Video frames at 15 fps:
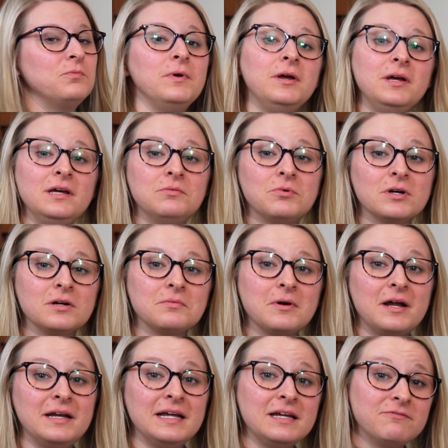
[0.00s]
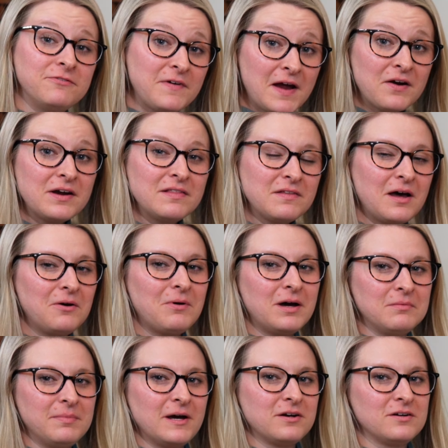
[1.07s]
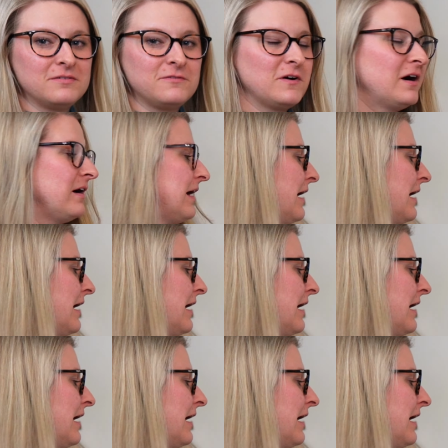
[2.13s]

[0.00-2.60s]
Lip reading: We were running very low on butter for our